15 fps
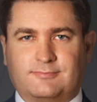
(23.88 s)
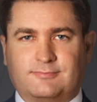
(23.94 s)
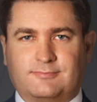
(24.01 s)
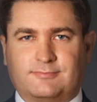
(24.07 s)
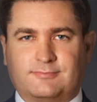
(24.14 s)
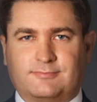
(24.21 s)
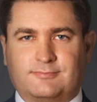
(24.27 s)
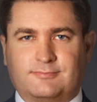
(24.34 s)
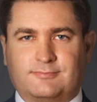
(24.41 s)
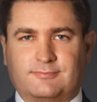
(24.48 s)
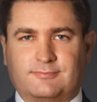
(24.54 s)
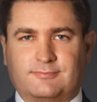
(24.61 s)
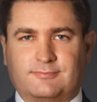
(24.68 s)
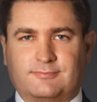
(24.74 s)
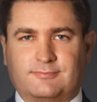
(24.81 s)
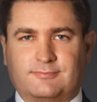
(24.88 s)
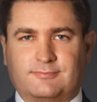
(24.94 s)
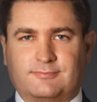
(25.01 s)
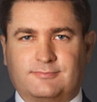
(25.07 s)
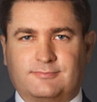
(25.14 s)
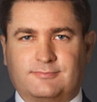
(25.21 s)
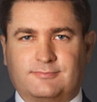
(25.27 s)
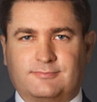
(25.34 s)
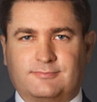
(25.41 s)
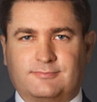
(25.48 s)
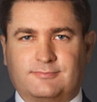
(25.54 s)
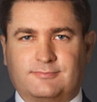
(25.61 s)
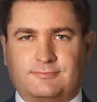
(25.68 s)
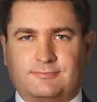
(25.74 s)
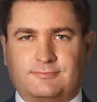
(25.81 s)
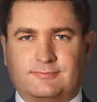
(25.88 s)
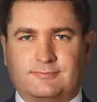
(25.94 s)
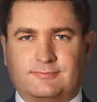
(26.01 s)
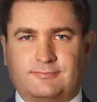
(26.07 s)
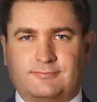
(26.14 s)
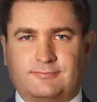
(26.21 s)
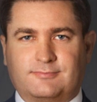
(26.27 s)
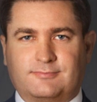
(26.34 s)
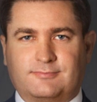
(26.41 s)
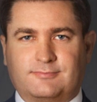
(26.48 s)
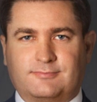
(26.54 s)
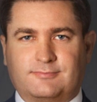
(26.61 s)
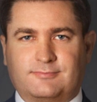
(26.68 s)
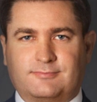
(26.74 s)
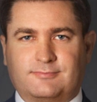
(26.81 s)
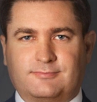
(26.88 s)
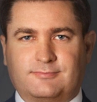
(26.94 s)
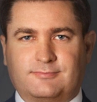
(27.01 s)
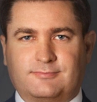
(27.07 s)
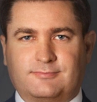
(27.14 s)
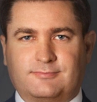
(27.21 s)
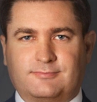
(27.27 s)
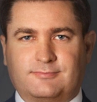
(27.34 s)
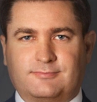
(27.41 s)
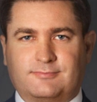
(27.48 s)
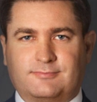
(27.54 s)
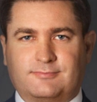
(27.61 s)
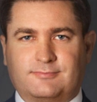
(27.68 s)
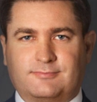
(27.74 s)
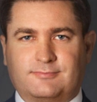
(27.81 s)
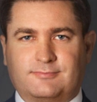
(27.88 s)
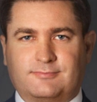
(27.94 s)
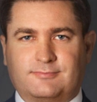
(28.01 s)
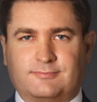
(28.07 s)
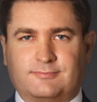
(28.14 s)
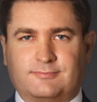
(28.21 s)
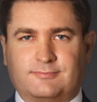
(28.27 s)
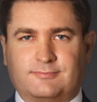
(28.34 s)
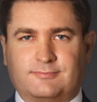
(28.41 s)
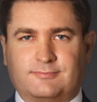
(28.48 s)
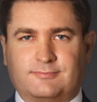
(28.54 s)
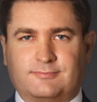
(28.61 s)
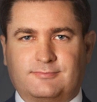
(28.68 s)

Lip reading: [no speech]